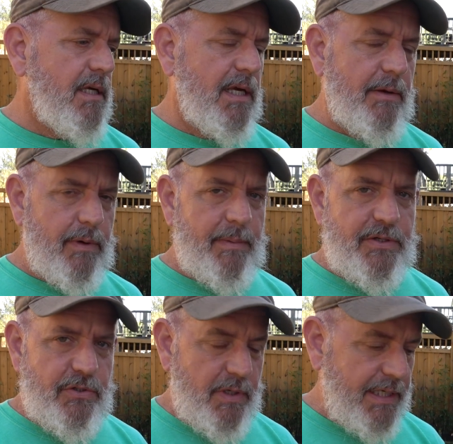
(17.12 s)
and I wanna
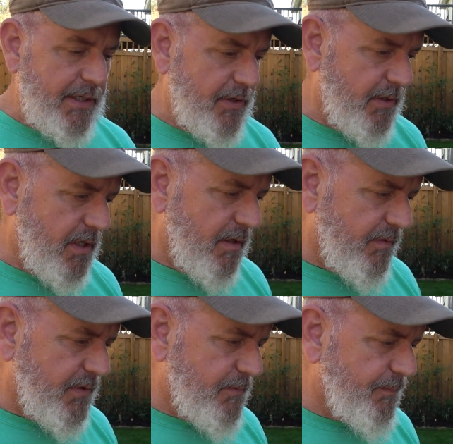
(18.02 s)
make sure I get good
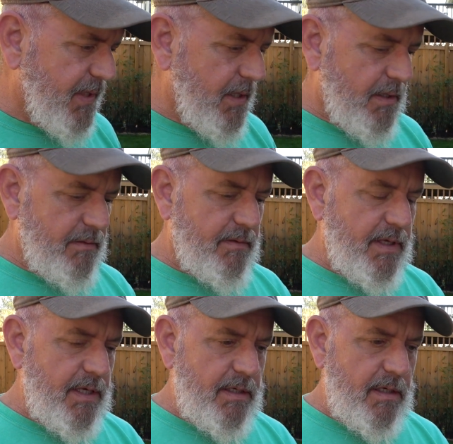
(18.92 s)
coverage.
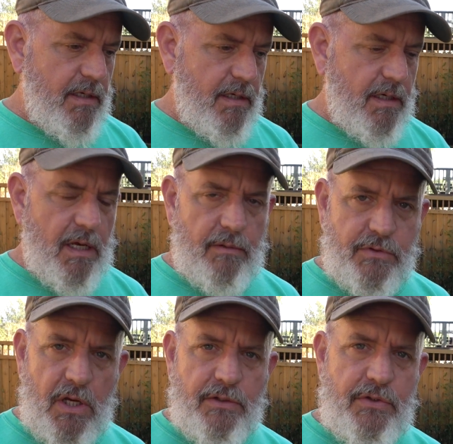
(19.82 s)
Then I'll
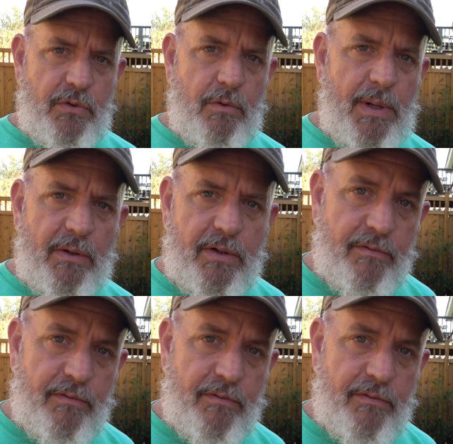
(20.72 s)
talk to you about